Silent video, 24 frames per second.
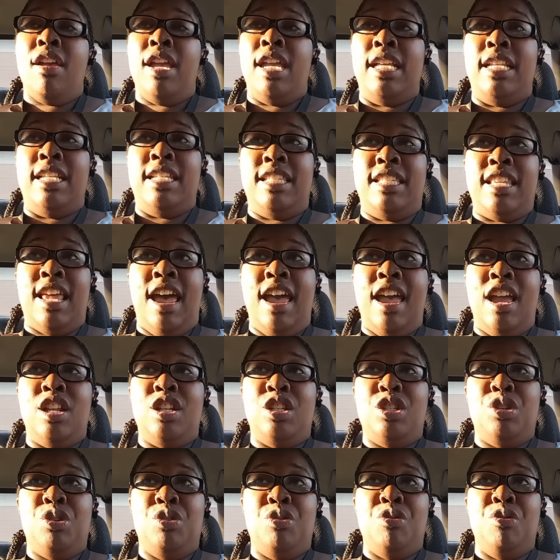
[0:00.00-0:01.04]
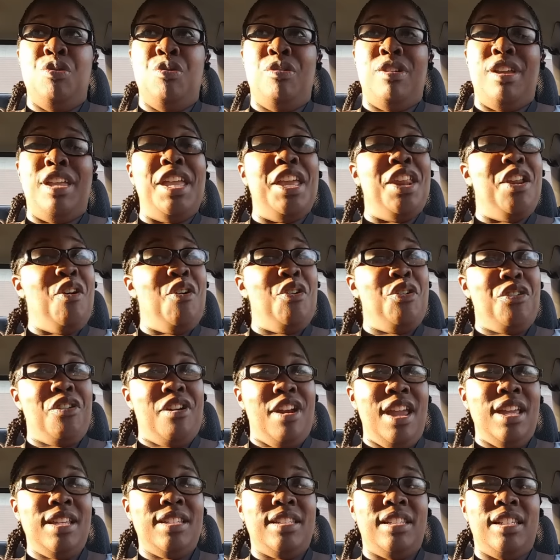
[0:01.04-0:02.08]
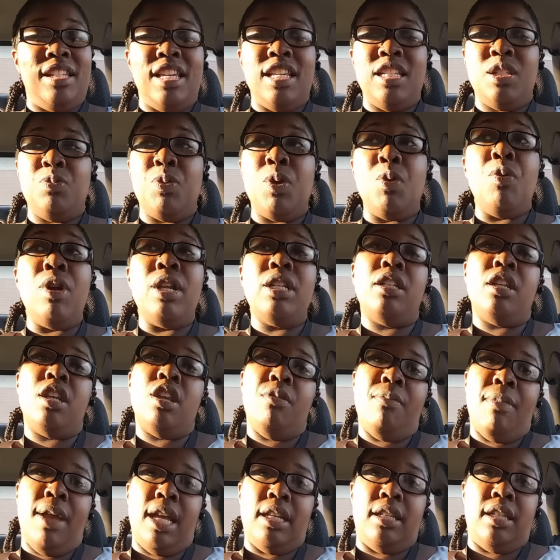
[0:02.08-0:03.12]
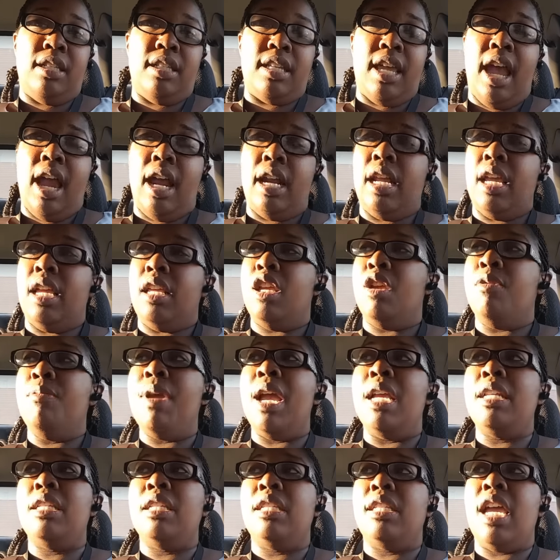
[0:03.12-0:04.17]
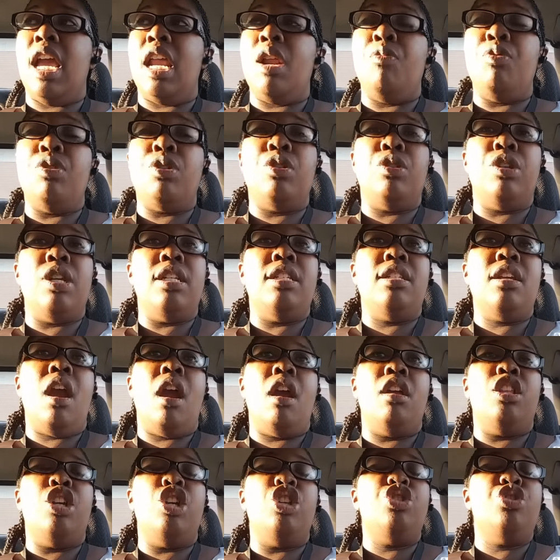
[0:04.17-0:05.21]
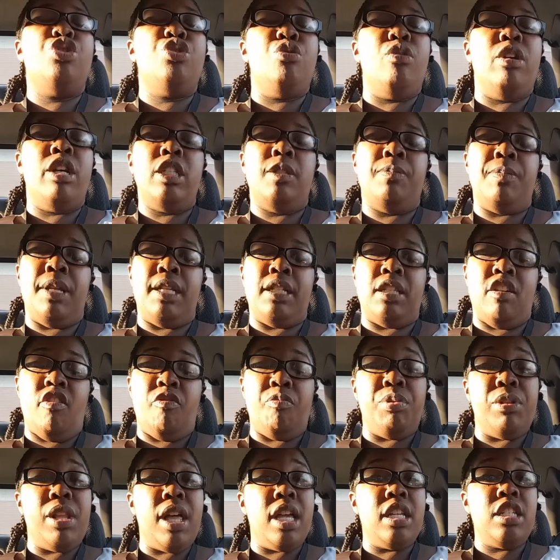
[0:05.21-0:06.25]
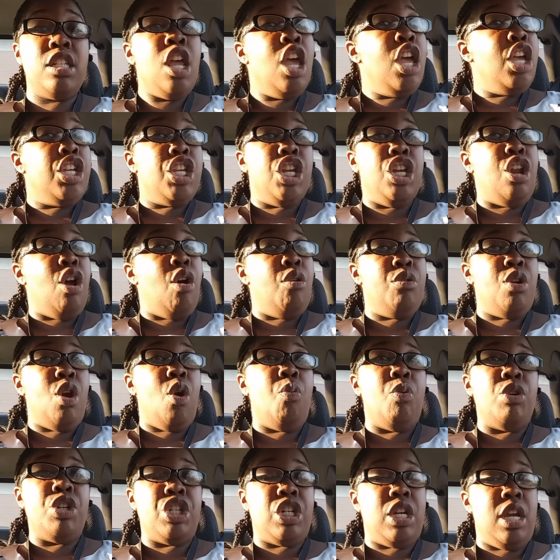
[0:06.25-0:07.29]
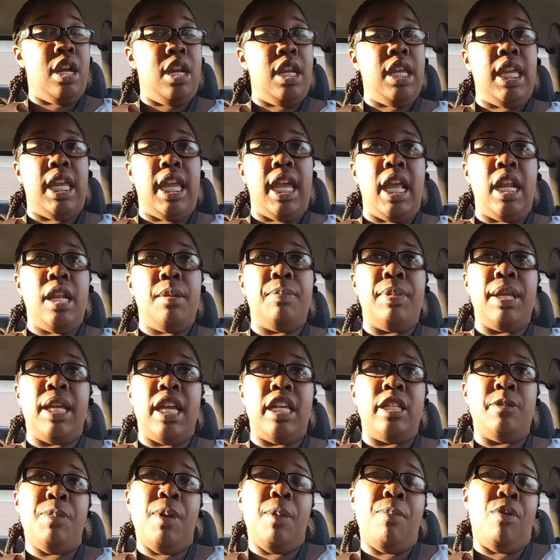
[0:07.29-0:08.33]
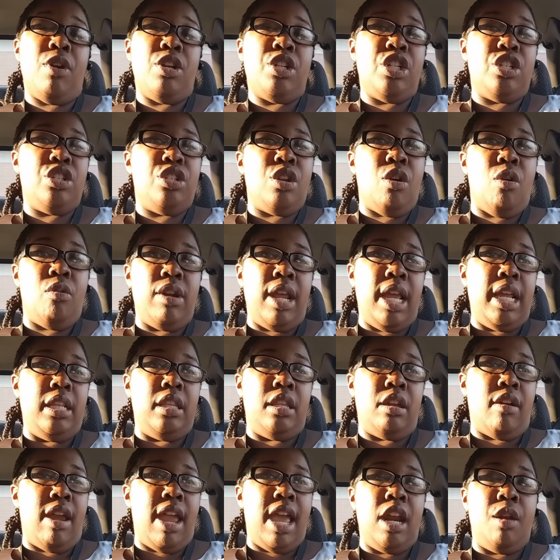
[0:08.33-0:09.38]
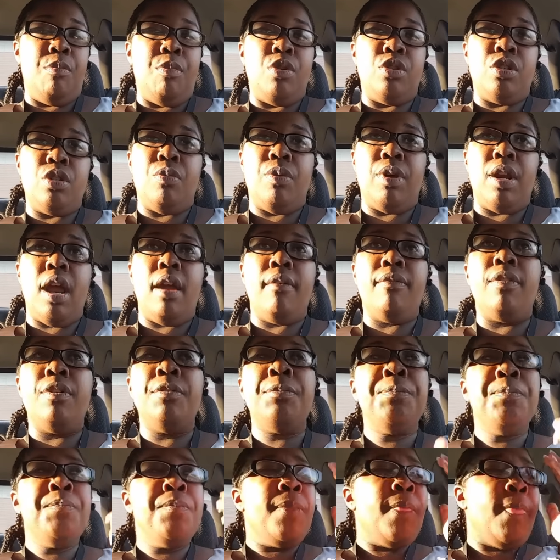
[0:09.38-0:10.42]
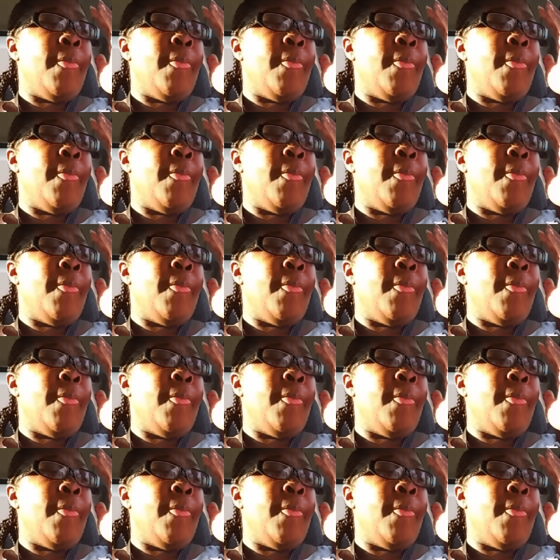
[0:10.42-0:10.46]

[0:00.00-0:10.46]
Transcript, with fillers: he decided to get on Craigslist. We went to the Humane Society. Humane Society was entirely too expensive. Plus, you don't know what you're going to get because people are just donating their animals or whatever.